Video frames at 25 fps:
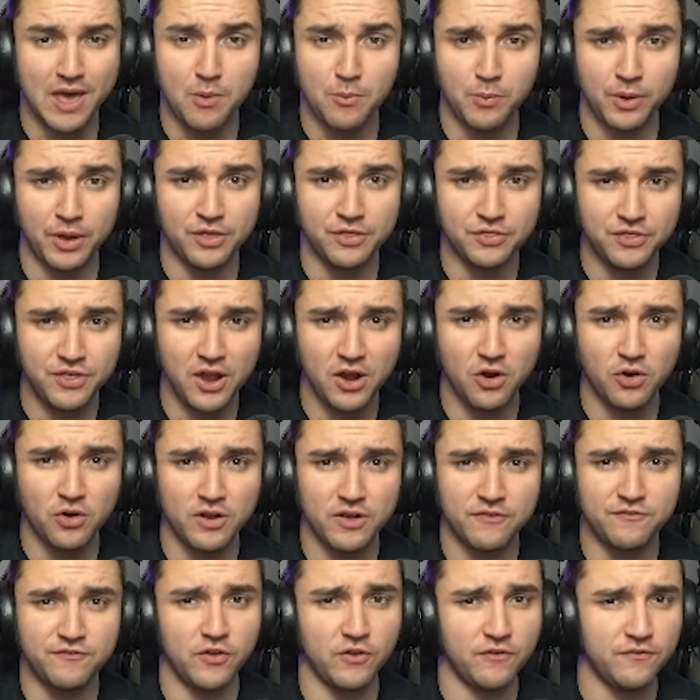That way
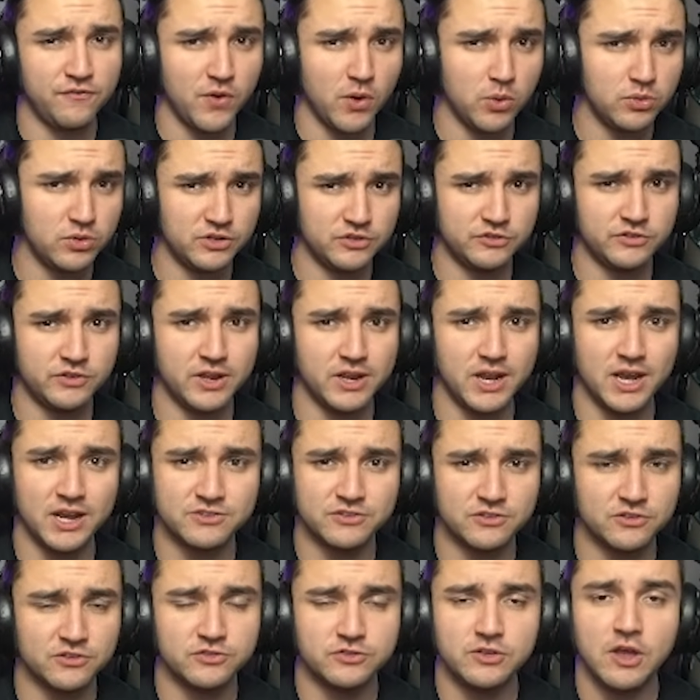there, if your phone
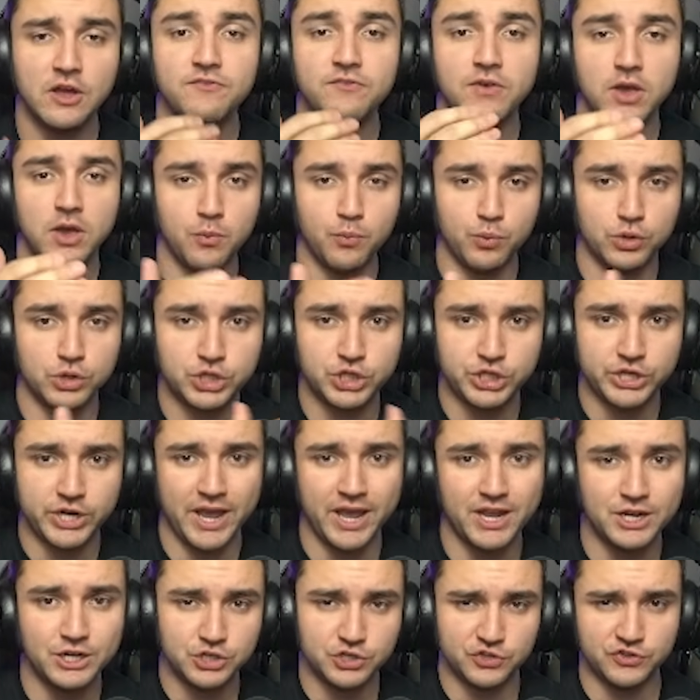disconnects and stuff, it will
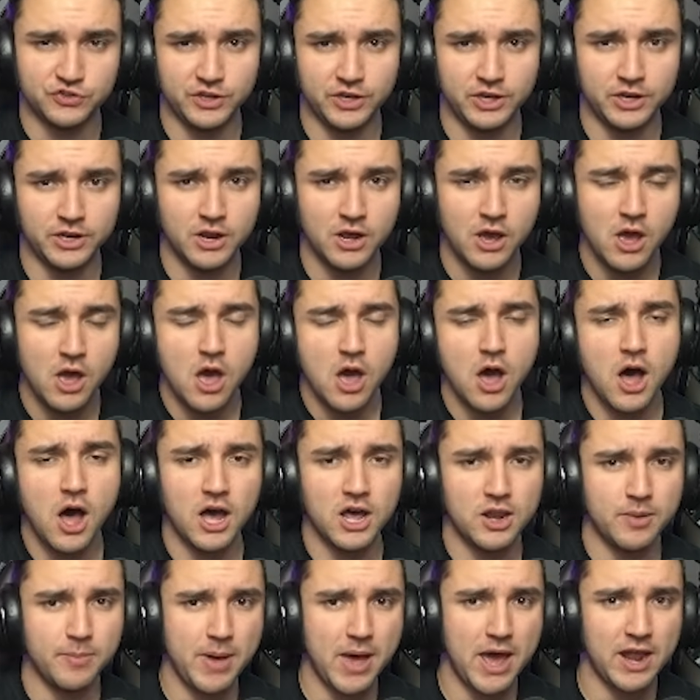change scene
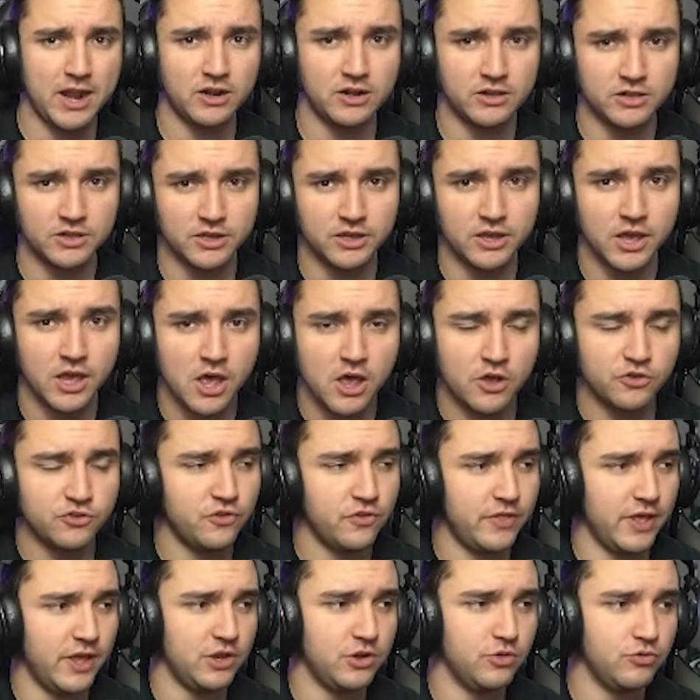automatically
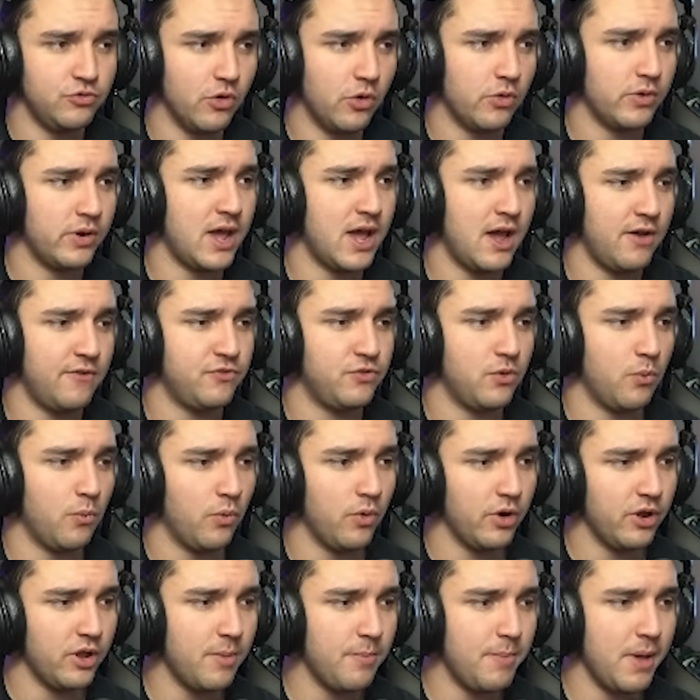so that you don't have to
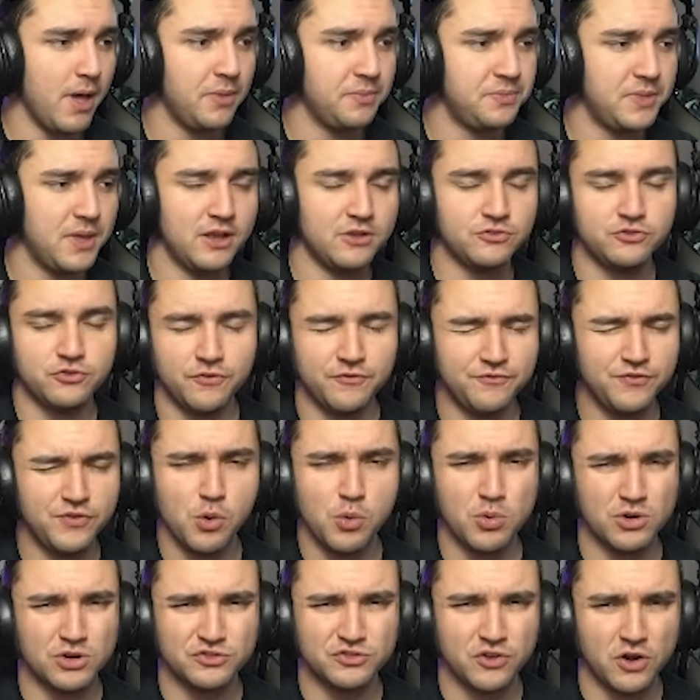worry about that. So
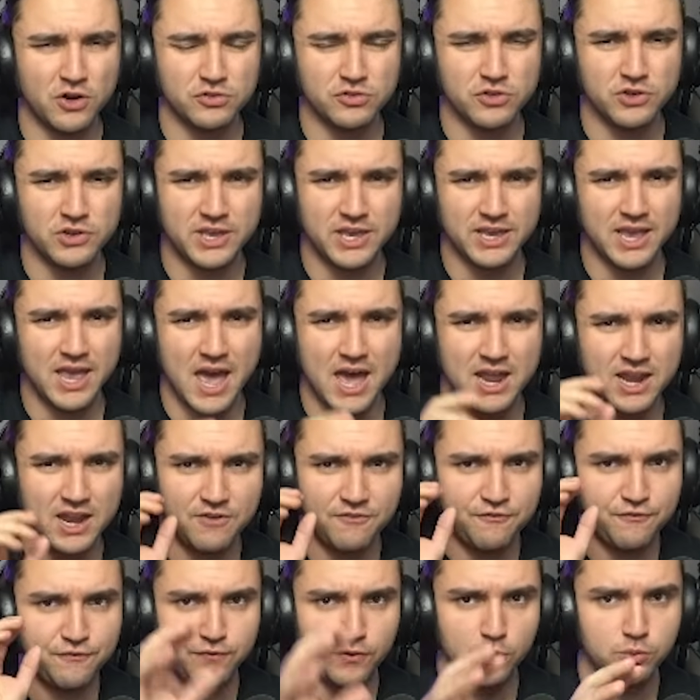viewers aren't looking at
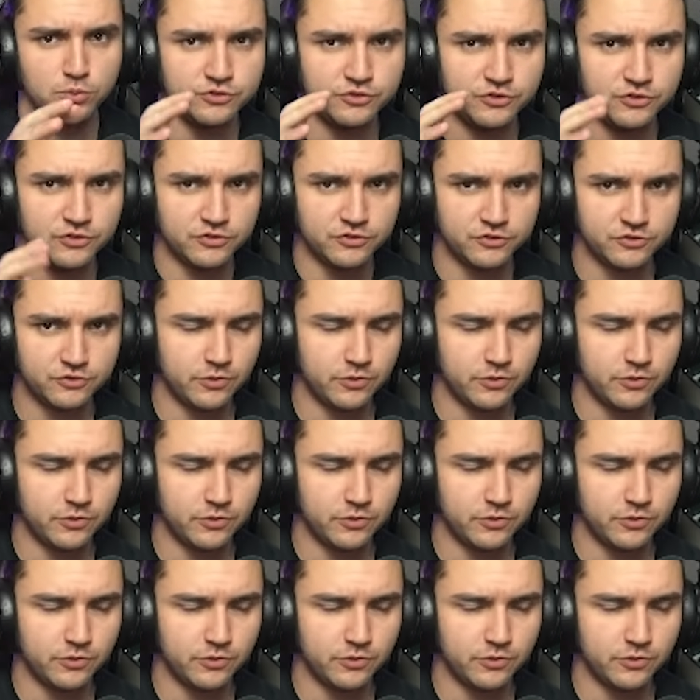a frozen